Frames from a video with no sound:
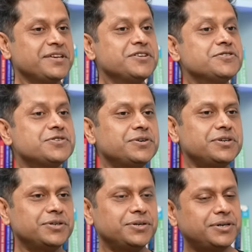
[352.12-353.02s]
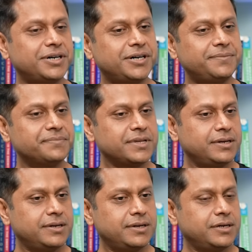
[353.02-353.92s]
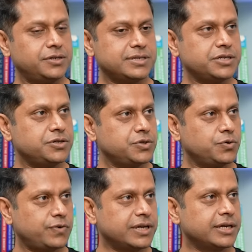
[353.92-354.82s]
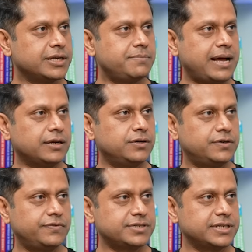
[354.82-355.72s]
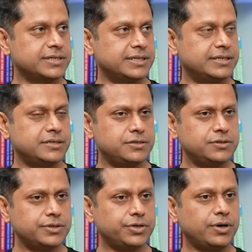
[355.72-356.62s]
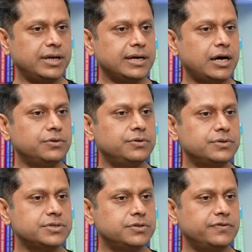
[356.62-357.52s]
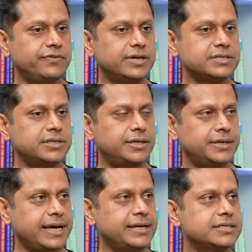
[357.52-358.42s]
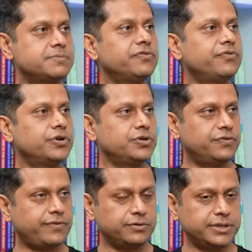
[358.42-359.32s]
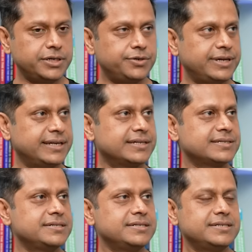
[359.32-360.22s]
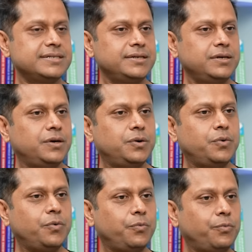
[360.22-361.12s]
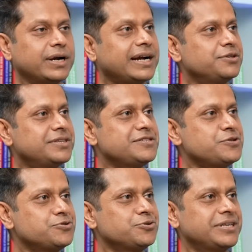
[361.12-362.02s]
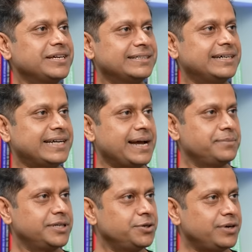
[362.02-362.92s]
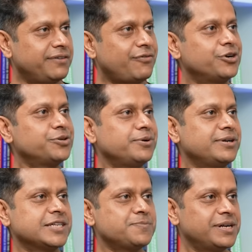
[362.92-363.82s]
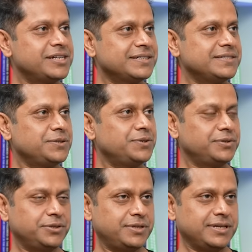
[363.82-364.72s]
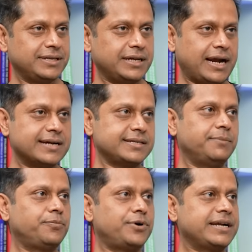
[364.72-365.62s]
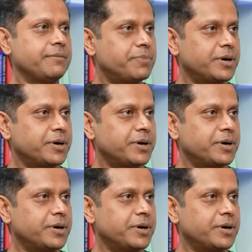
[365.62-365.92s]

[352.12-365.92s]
Okay. So you um, you said you know you were working in Bangalore for six years. Do you recall like how those you know first ten years before you founded Nutanix? what kind of things you used to think at that time? Did you have entrepreneurial aspirations? You know, did you think uh, at some point I'm